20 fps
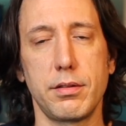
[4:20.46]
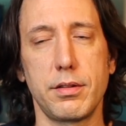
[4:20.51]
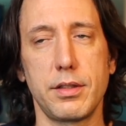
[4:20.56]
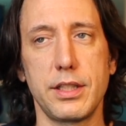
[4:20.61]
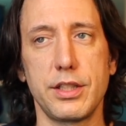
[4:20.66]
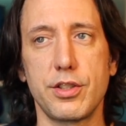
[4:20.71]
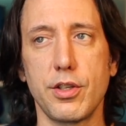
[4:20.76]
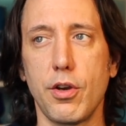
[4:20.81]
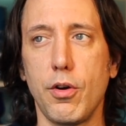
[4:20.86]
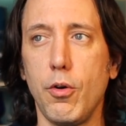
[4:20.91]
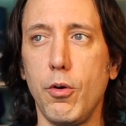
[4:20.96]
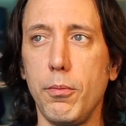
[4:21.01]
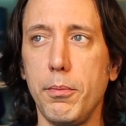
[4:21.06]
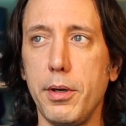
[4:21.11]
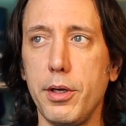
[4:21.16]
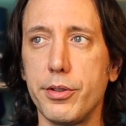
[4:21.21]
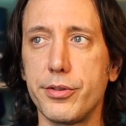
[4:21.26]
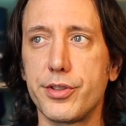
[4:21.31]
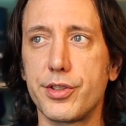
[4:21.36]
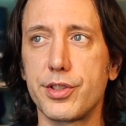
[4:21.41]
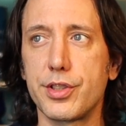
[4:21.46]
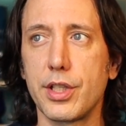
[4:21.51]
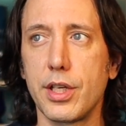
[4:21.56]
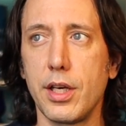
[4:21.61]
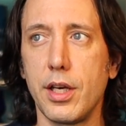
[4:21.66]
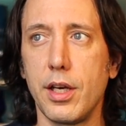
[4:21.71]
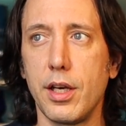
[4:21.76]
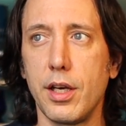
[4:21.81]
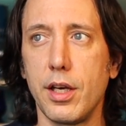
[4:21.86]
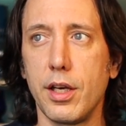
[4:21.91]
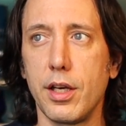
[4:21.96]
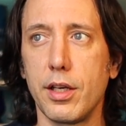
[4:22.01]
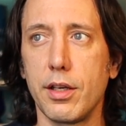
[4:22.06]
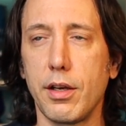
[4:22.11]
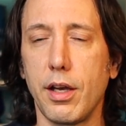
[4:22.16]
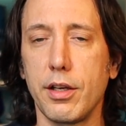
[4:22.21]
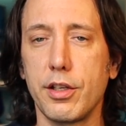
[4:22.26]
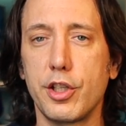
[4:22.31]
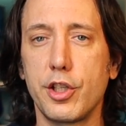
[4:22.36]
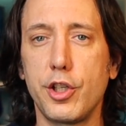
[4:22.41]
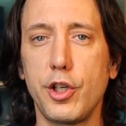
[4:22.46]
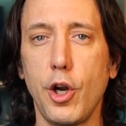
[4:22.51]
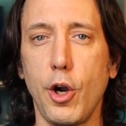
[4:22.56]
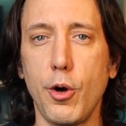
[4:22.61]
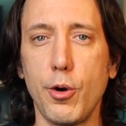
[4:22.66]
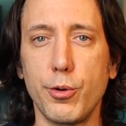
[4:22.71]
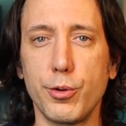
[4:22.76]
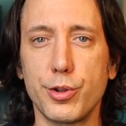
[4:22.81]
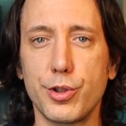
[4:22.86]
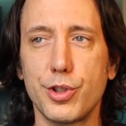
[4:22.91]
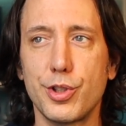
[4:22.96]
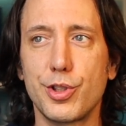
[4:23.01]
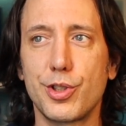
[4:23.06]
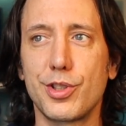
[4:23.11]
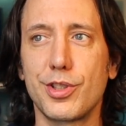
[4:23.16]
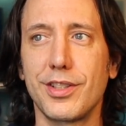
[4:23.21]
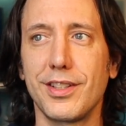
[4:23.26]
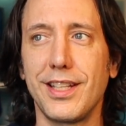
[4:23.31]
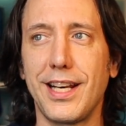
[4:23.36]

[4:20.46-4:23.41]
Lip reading: that's almost a ghost,